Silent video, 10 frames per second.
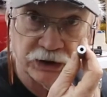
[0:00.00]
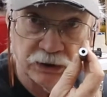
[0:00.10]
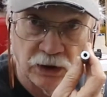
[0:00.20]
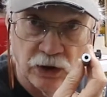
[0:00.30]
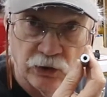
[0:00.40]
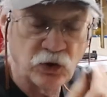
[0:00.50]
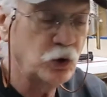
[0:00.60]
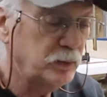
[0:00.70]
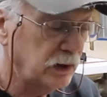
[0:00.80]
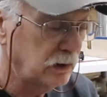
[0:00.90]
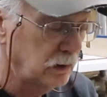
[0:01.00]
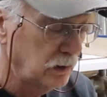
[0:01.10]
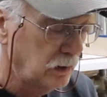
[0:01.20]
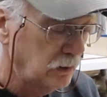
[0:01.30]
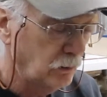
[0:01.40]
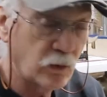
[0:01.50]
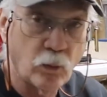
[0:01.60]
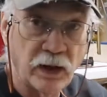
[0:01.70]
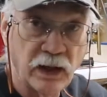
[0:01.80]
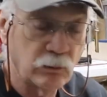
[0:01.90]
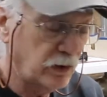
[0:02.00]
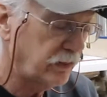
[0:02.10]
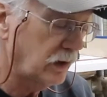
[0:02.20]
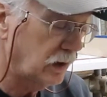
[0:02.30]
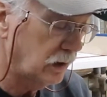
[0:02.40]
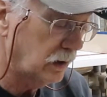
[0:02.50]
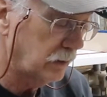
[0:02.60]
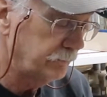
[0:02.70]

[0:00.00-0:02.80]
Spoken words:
inch tubing with I